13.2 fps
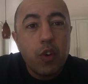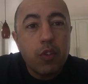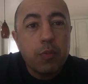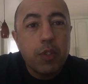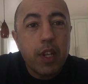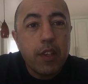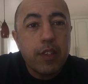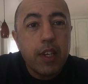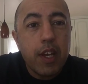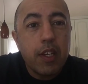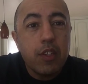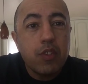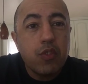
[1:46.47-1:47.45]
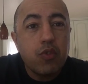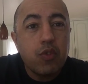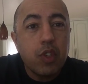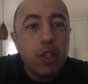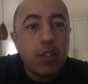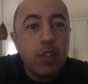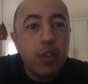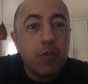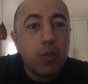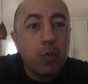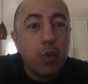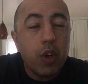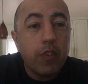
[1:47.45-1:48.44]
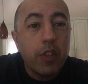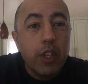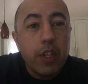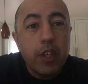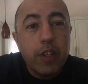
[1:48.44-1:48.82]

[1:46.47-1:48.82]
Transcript: hospitality industry in terms of what